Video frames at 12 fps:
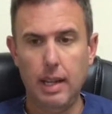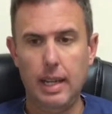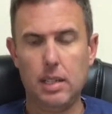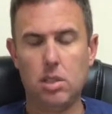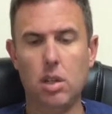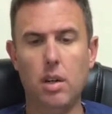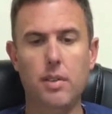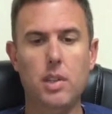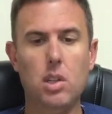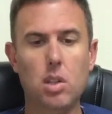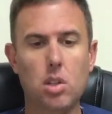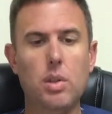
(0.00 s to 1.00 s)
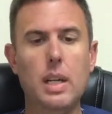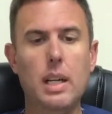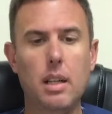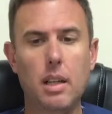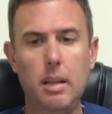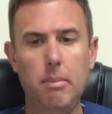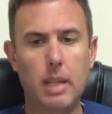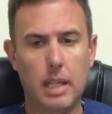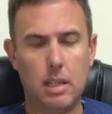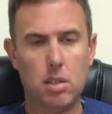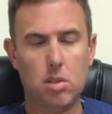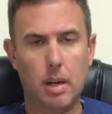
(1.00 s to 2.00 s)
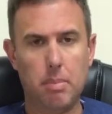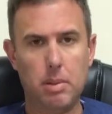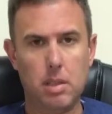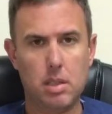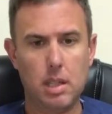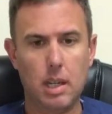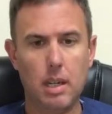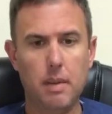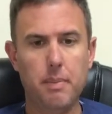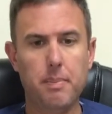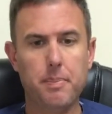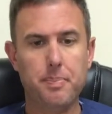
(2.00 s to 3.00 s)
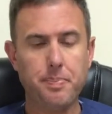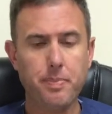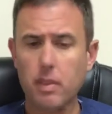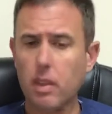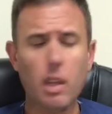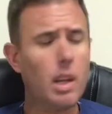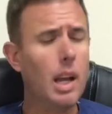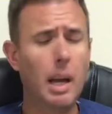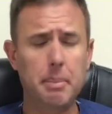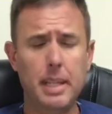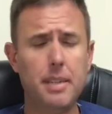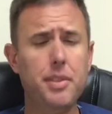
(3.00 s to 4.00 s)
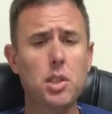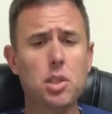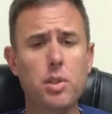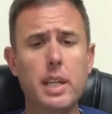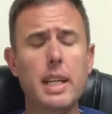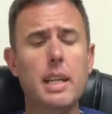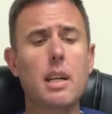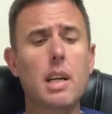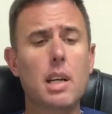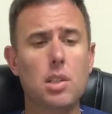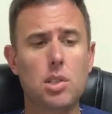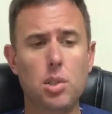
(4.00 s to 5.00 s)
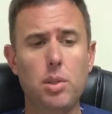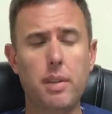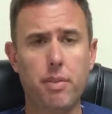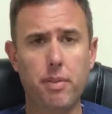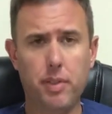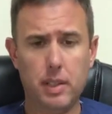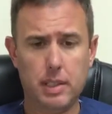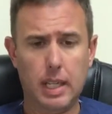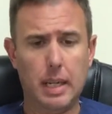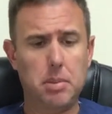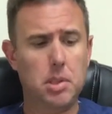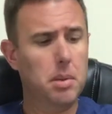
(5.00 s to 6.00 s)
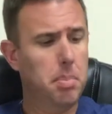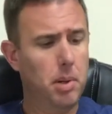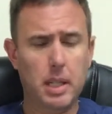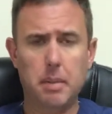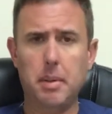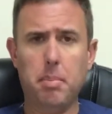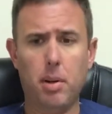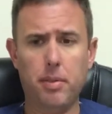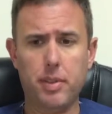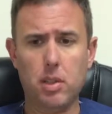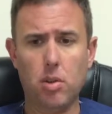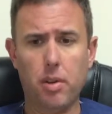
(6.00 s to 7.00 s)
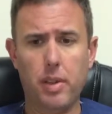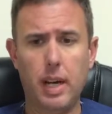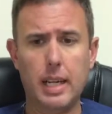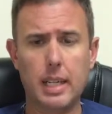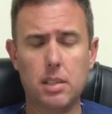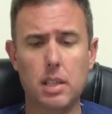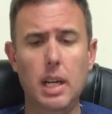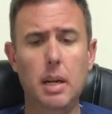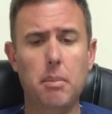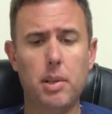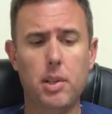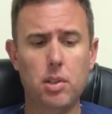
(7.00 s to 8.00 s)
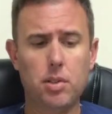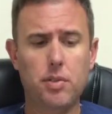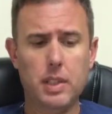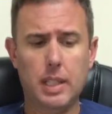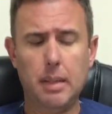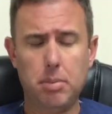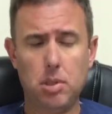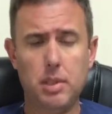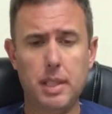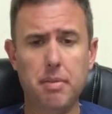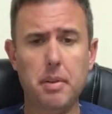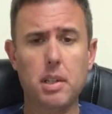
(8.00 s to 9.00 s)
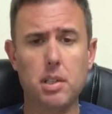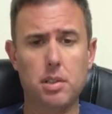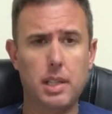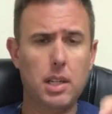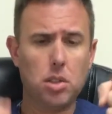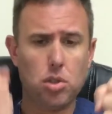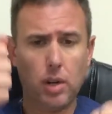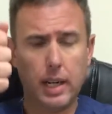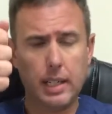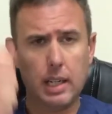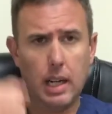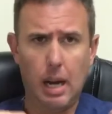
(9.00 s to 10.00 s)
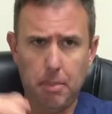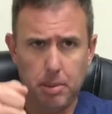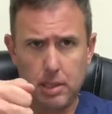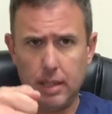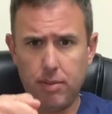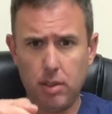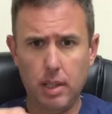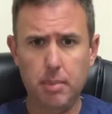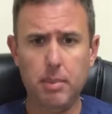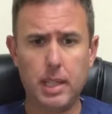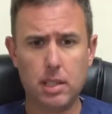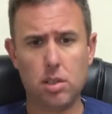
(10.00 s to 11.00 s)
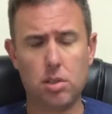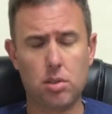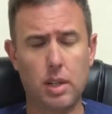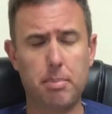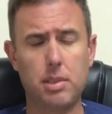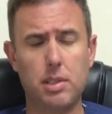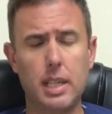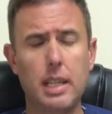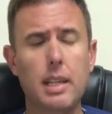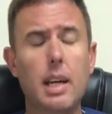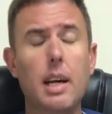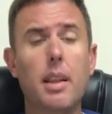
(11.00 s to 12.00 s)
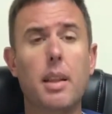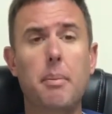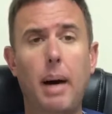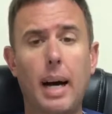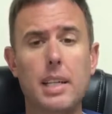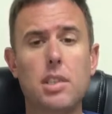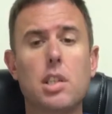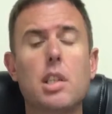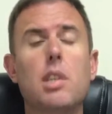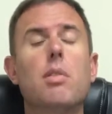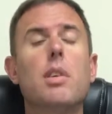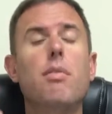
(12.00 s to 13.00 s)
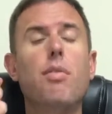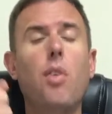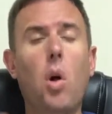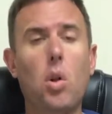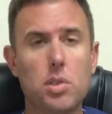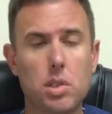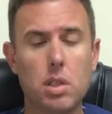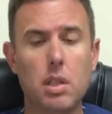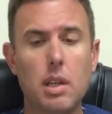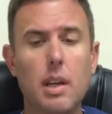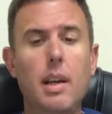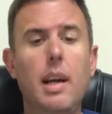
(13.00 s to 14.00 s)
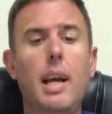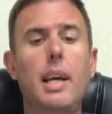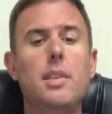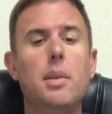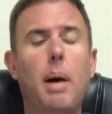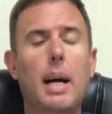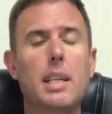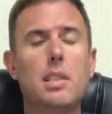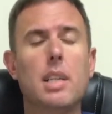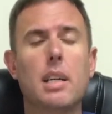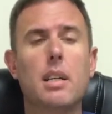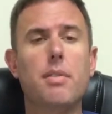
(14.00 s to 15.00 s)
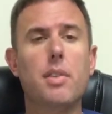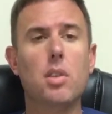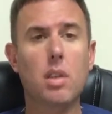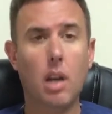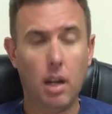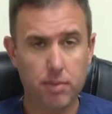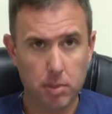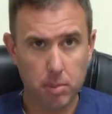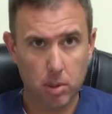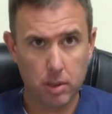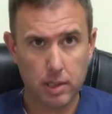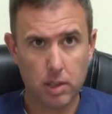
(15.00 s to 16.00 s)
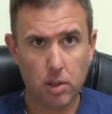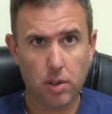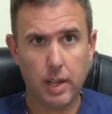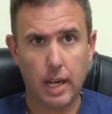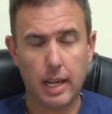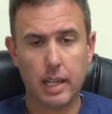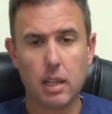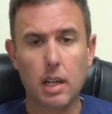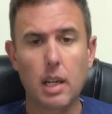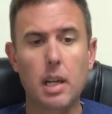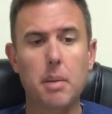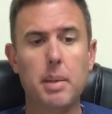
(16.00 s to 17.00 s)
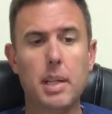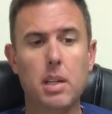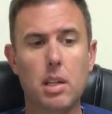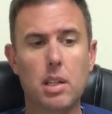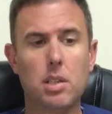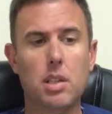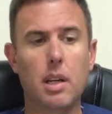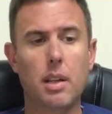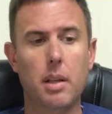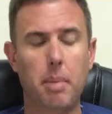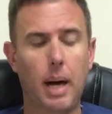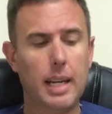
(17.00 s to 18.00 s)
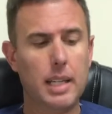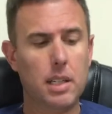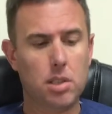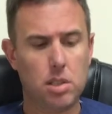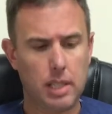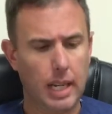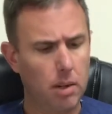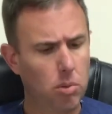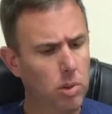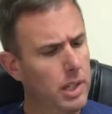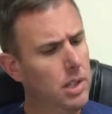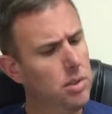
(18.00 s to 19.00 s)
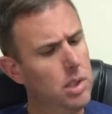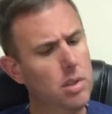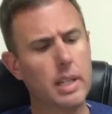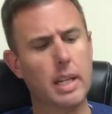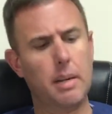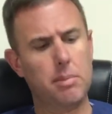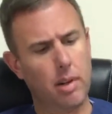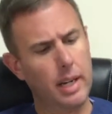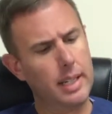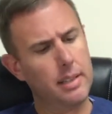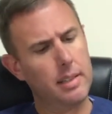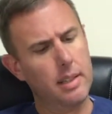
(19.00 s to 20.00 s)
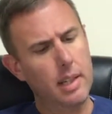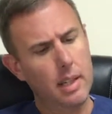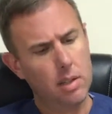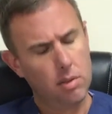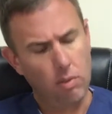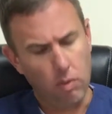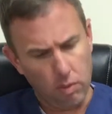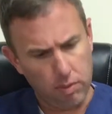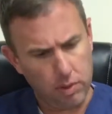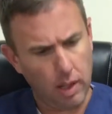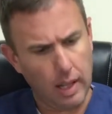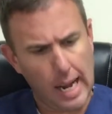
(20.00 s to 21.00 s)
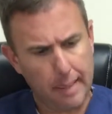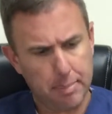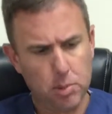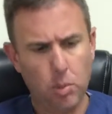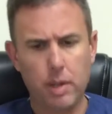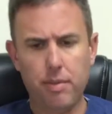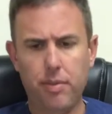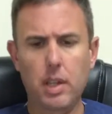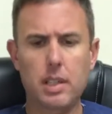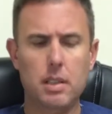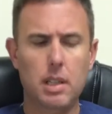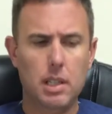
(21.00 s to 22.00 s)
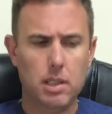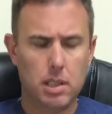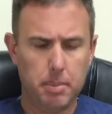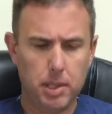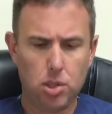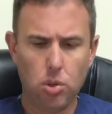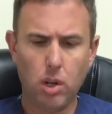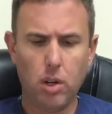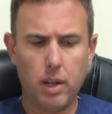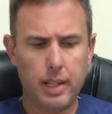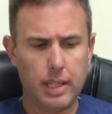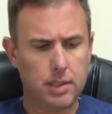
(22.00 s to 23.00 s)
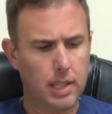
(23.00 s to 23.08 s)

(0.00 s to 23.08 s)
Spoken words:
And so if you're treating a limb length discrepancy, if you're treating two different foot types and you're putting them in perfect orthotics, but those foot types are different because they're trying to compensate for a limb length discrepancy, the body is going to revolt, and the body is not going to feel comfortable in the orthotic because the body is saying, what are you doing? I'm trying to collapse one foot to be shorter on that